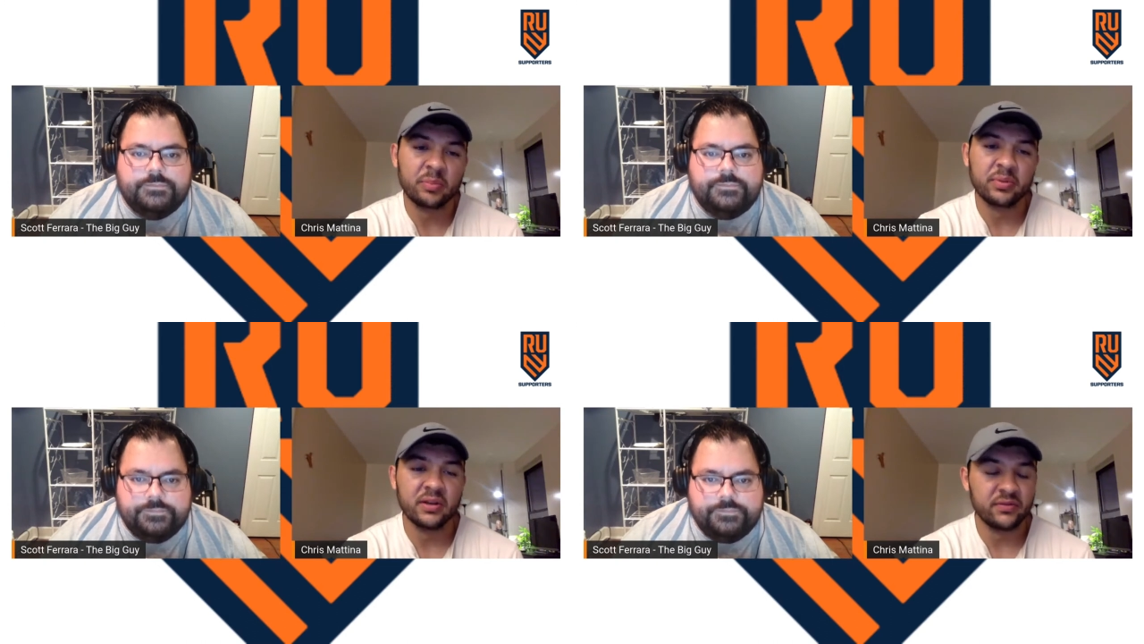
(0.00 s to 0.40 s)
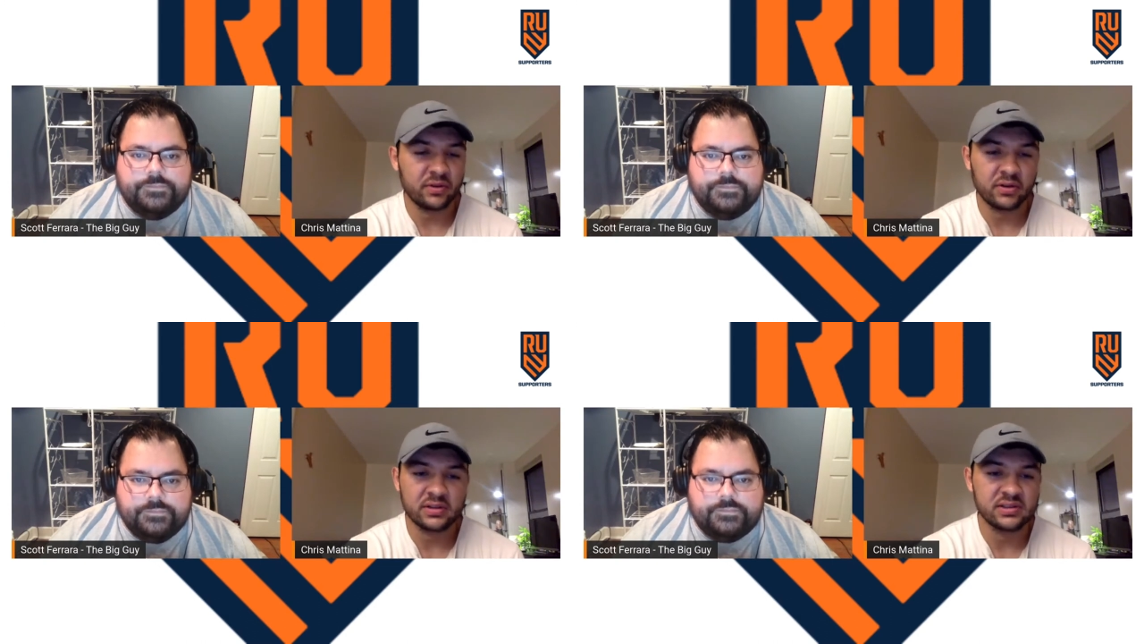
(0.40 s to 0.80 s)
Speaker 1: or play
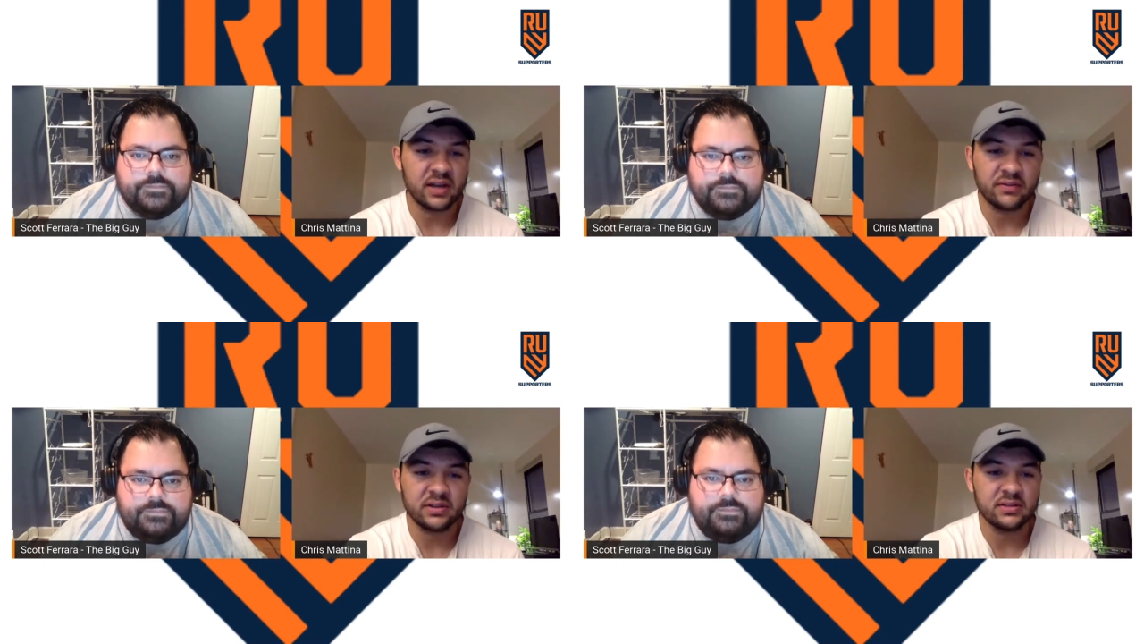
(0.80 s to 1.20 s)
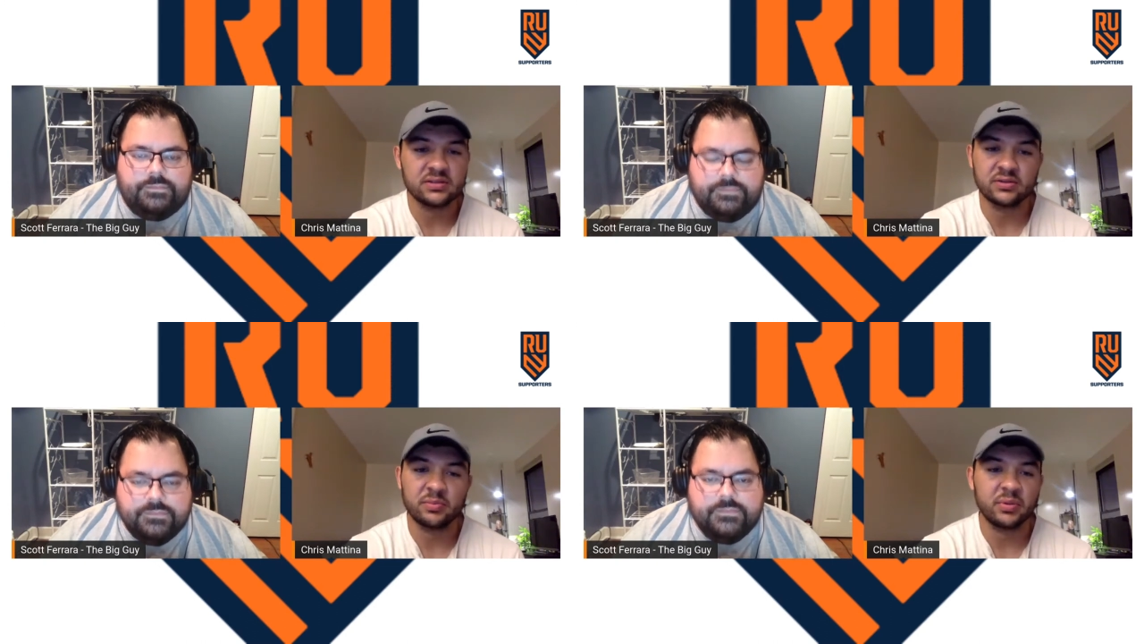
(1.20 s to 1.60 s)
for
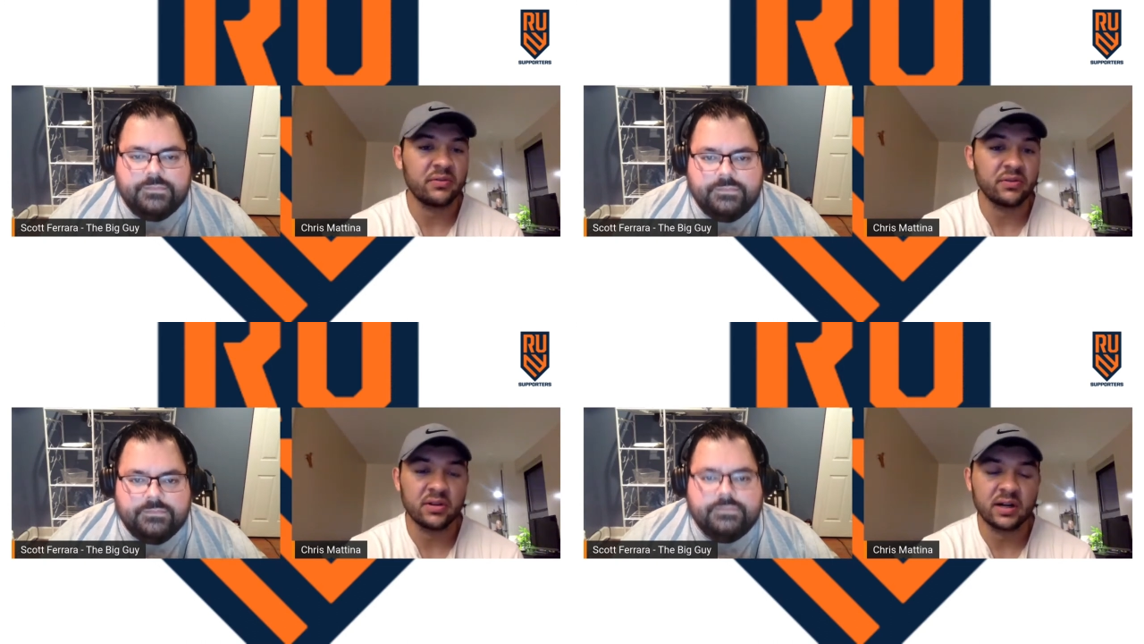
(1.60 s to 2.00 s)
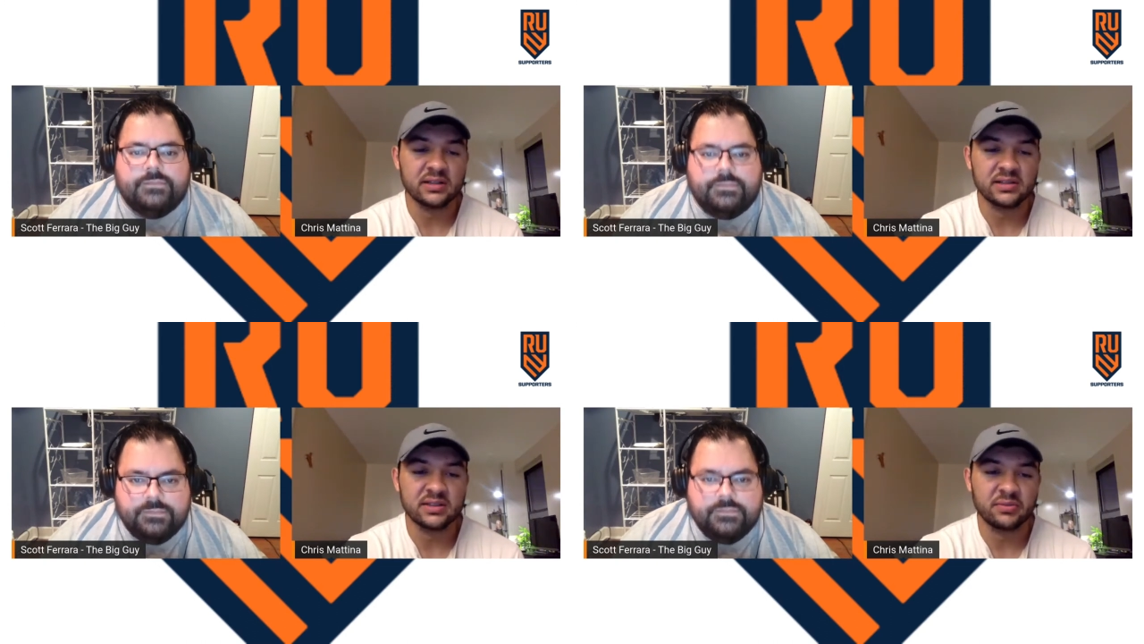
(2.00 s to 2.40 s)
sevens or play for the
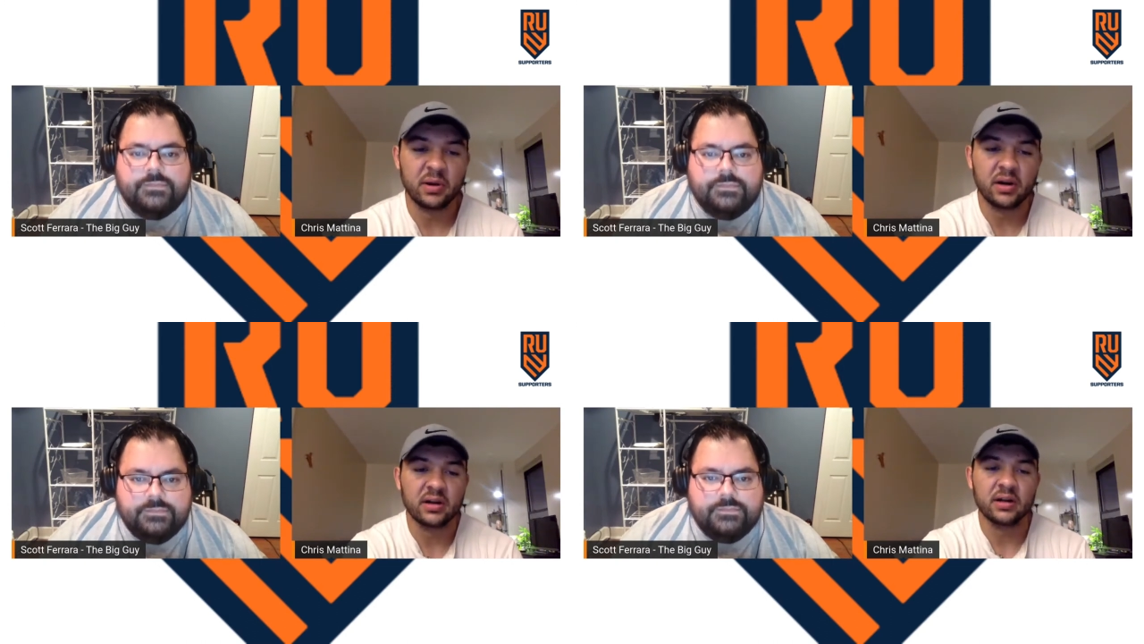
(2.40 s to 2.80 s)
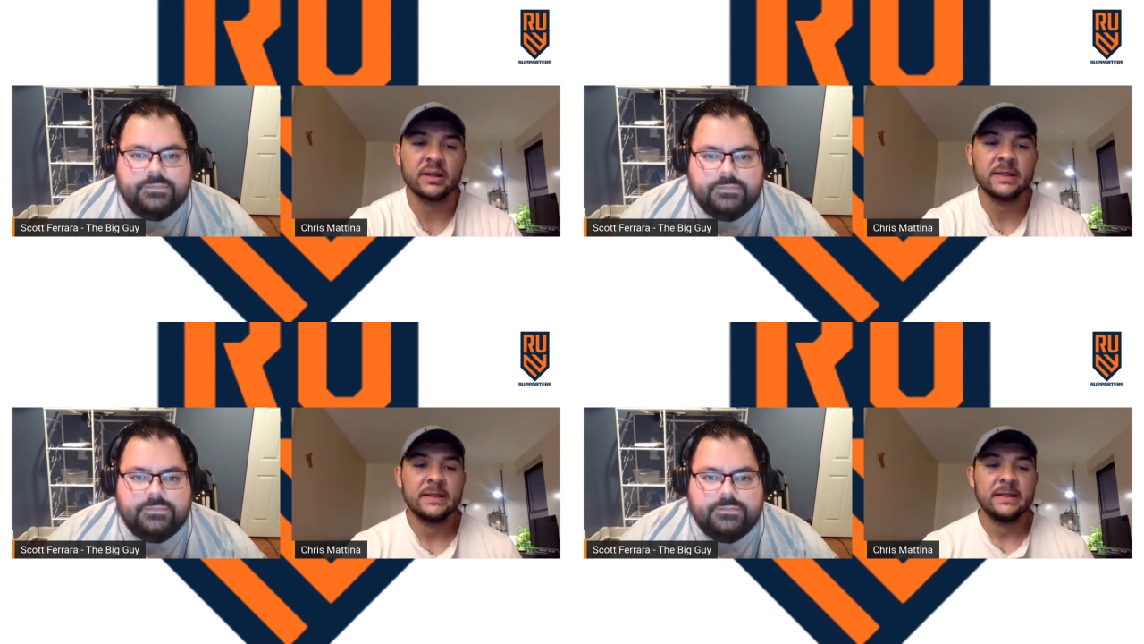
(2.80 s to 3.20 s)
United States of America.
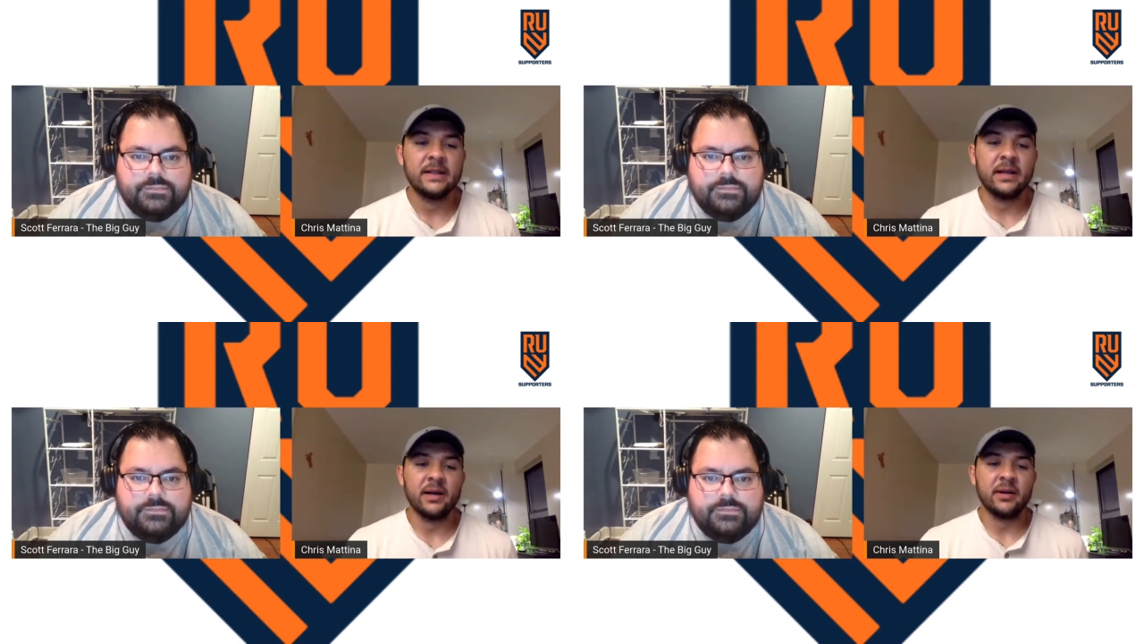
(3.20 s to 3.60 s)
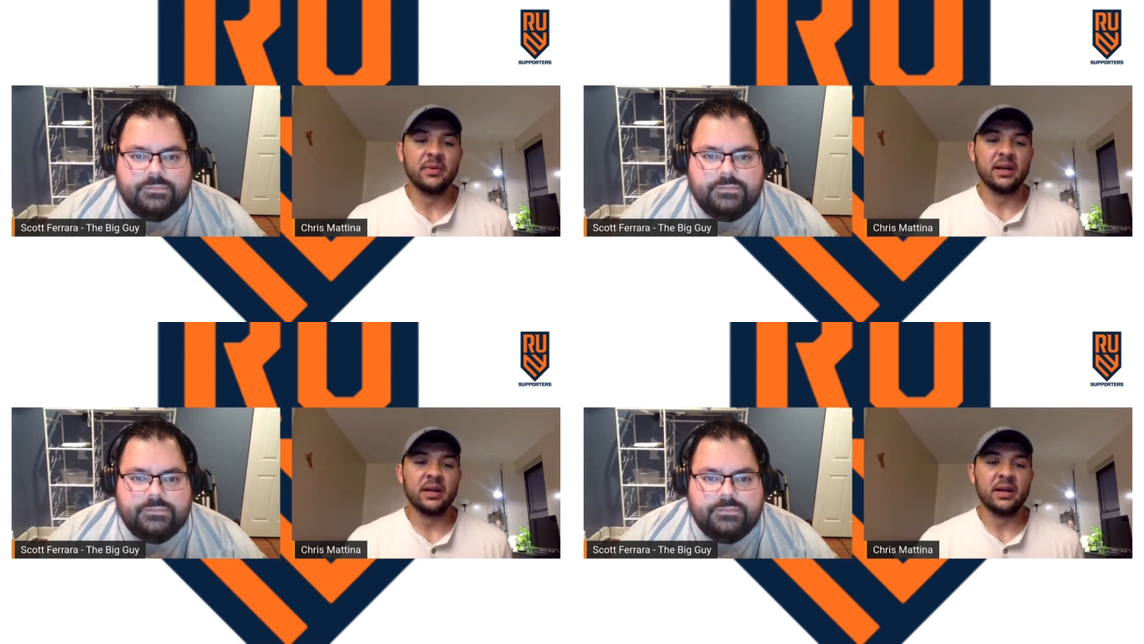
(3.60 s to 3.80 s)
Um, and